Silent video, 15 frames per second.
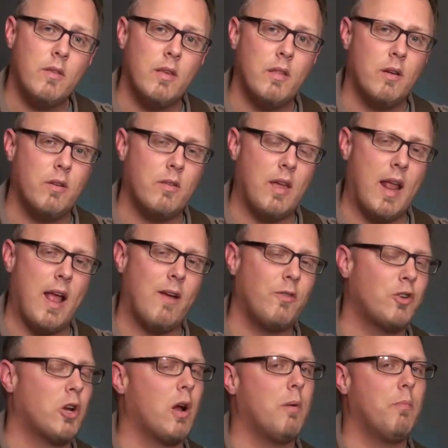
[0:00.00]
And there's that F
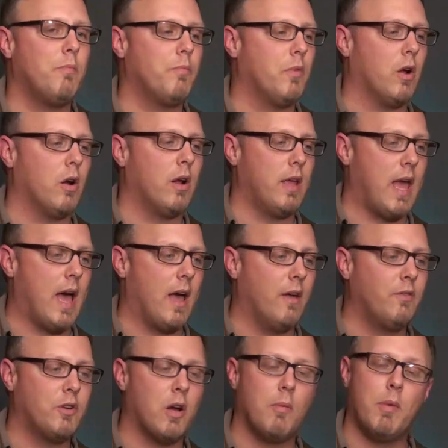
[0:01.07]
sharp, or yeah,
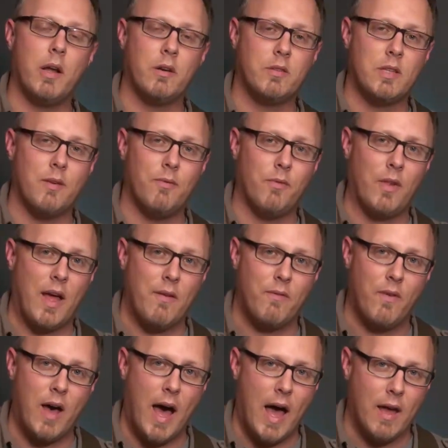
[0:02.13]
F sharp minor 7 flat
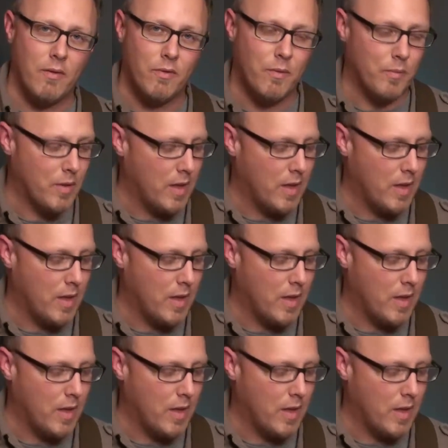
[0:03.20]
5.